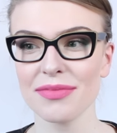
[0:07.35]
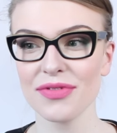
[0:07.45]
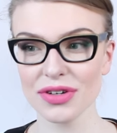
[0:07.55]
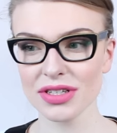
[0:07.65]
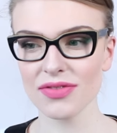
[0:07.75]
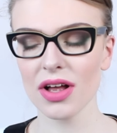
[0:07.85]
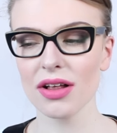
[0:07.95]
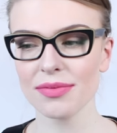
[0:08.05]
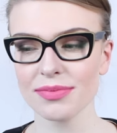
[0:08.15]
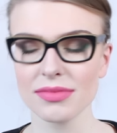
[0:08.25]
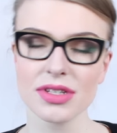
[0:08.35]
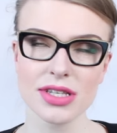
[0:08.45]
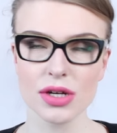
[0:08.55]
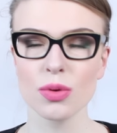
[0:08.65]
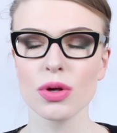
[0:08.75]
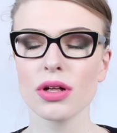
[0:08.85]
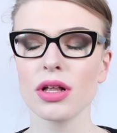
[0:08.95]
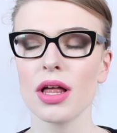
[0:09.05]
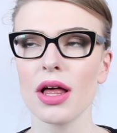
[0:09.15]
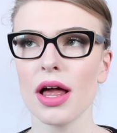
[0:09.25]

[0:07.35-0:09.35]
First of all, school,